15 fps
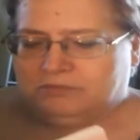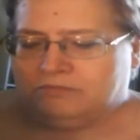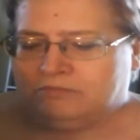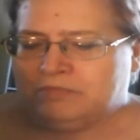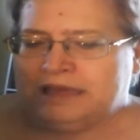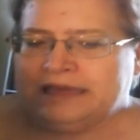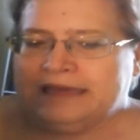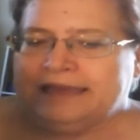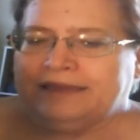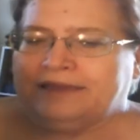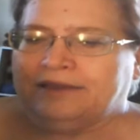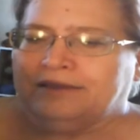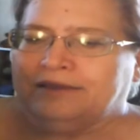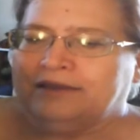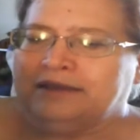My
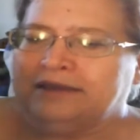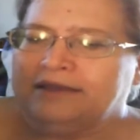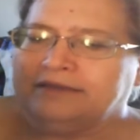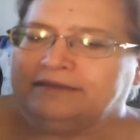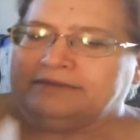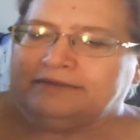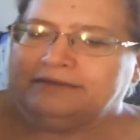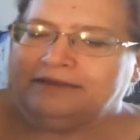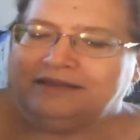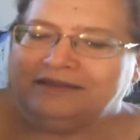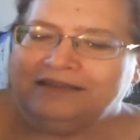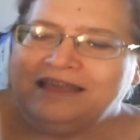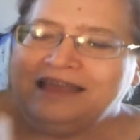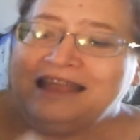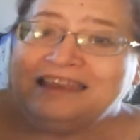goodness.
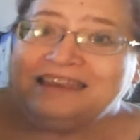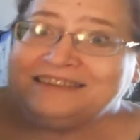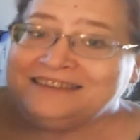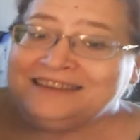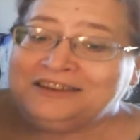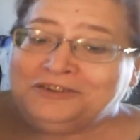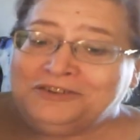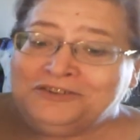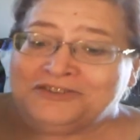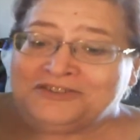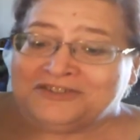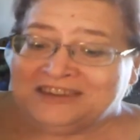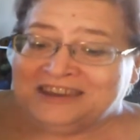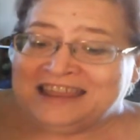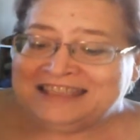See, I told you
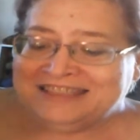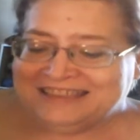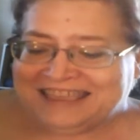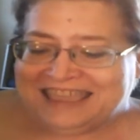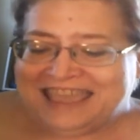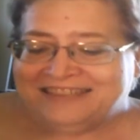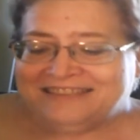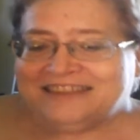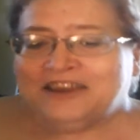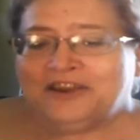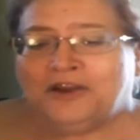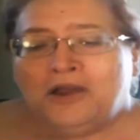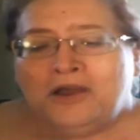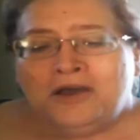there's lots of cats in here.